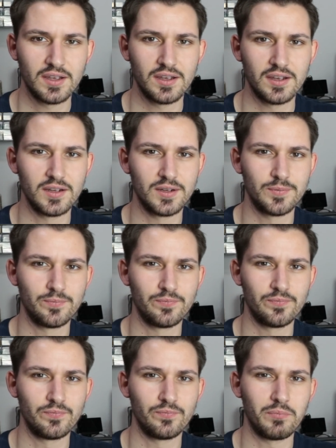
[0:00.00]

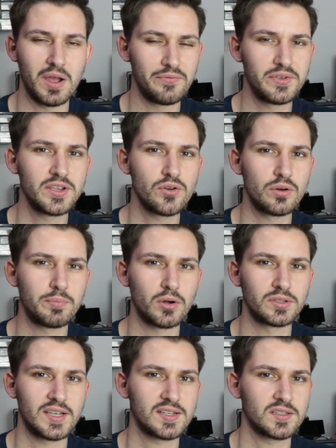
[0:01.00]
My video
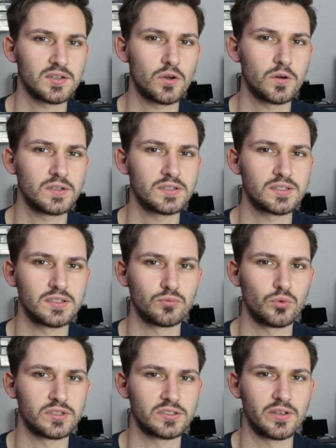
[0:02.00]
about Tesla coils, it
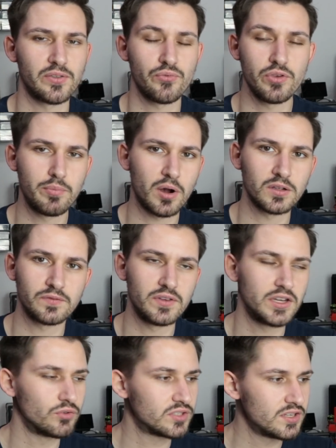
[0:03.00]
was a 3-part
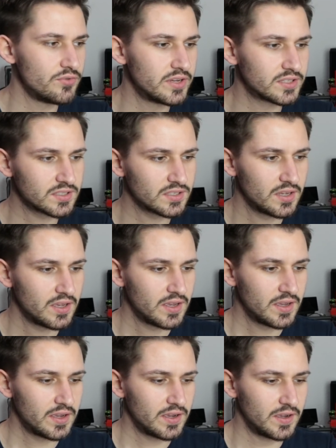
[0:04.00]
video series.
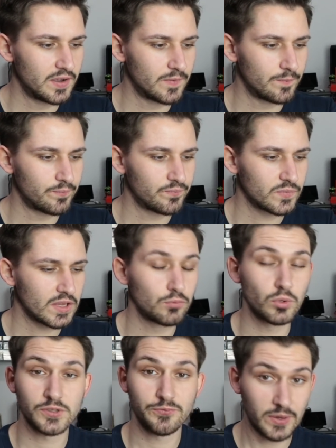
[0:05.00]
It
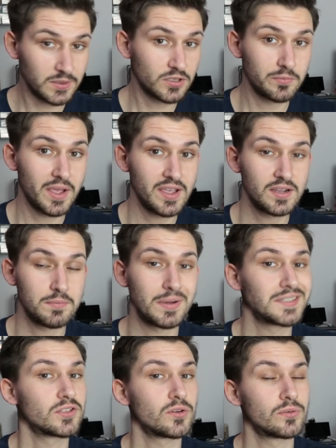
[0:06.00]
was fun to make,
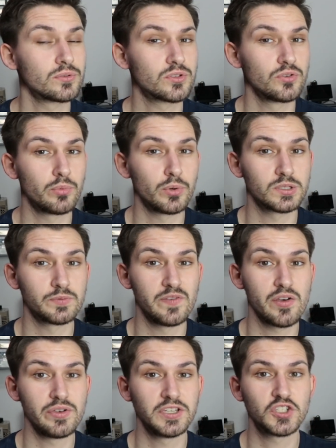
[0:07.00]
but it also was
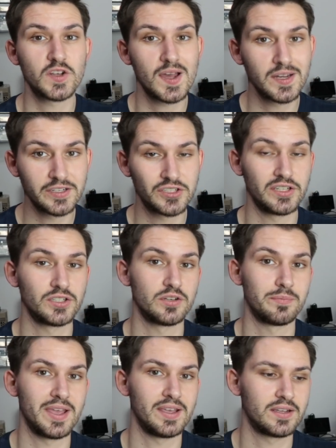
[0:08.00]
very challenging to
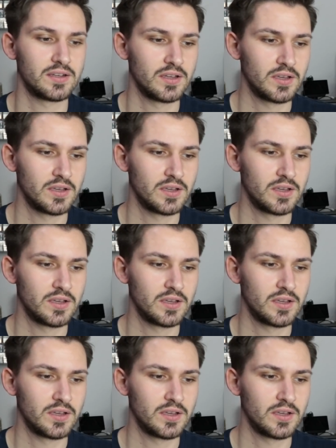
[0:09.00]
make.